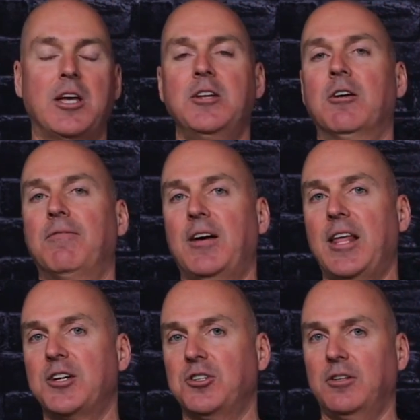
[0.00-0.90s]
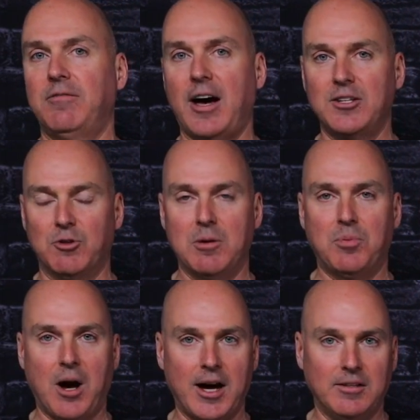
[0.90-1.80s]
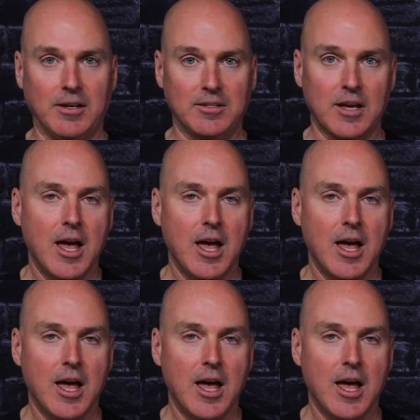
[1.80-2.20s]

in your financial advisory practice.